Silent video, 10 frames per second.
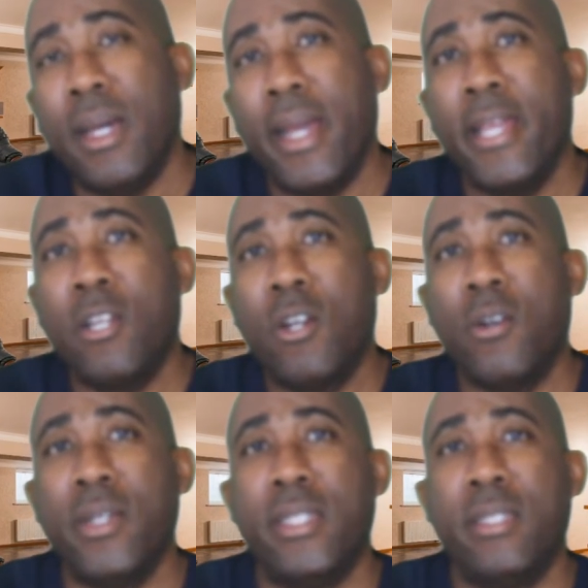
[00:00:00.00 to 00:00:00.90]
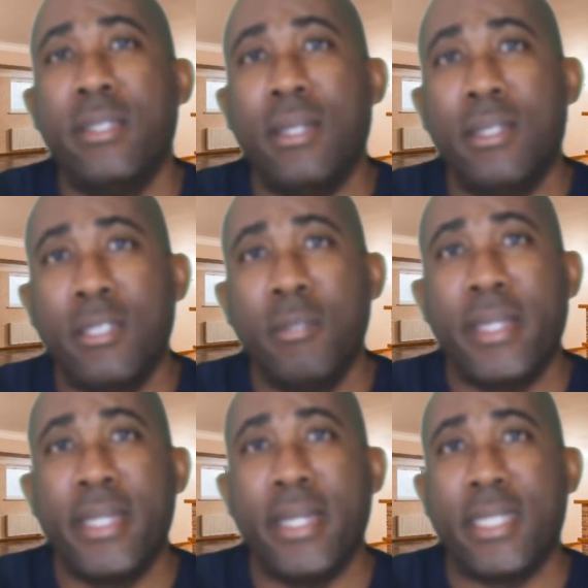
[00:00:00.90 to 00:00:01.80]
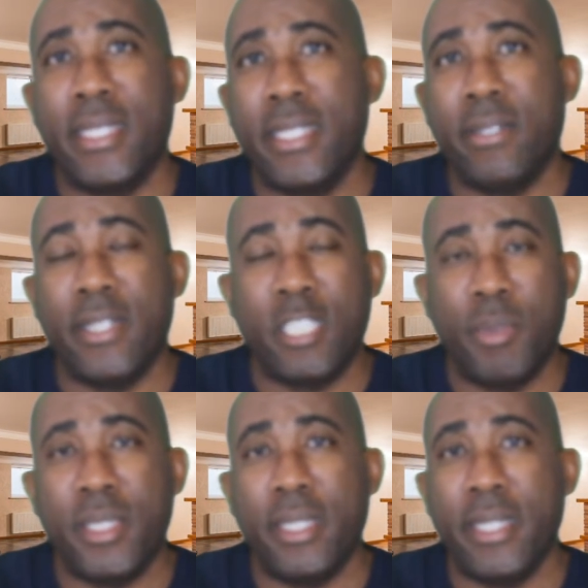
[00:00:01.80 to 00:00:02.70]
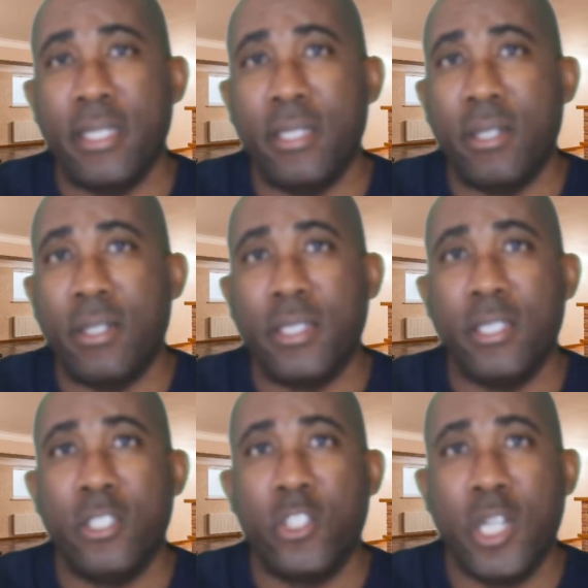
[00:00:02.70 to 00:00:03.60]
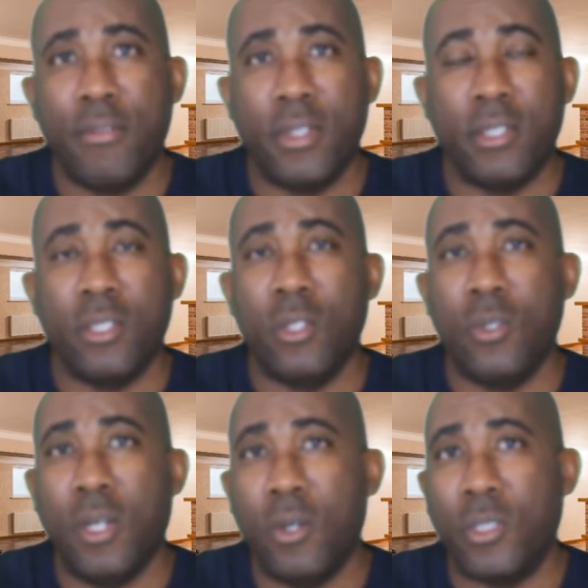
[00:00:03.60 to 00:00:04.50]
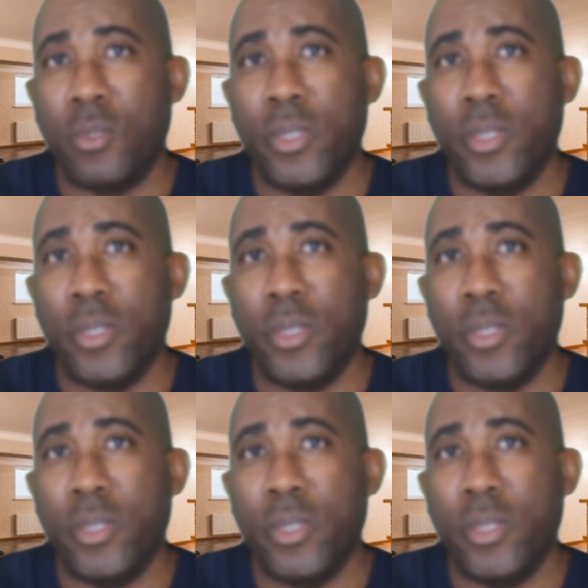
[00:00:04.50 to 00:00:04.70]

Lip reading: I encourage a lot of the mechanics here, especially in the north, travel, go out.